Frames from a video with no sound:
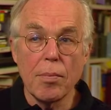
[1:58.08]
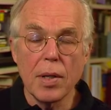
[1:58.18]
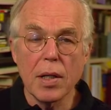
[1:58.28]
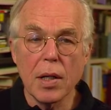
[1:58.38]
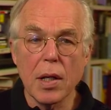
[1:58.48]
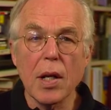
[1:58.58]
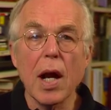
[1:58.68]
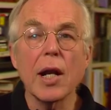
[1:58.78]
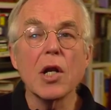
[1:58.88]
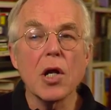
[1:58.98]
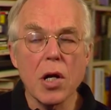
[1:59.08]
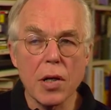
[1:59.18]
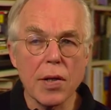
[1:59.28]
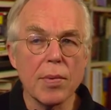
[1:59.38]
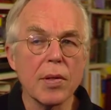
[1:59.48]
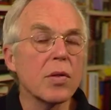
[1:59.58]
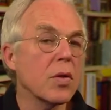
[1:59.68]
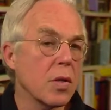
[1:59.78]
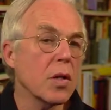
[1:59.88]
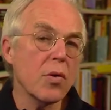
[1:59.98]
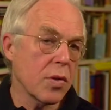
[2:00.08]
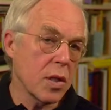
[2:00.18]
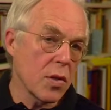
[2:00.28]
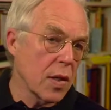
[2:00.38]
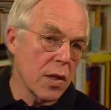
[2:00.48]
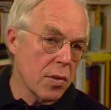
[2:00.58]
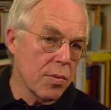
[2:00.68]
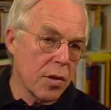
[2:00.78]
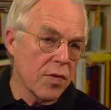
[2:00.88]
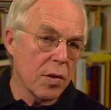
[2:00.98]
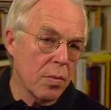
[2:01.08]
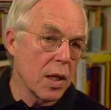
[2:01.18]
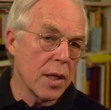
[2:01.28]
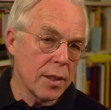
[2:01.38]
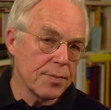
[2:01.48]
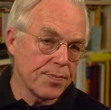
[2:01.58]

But I learned there's no such thing as a perfect play,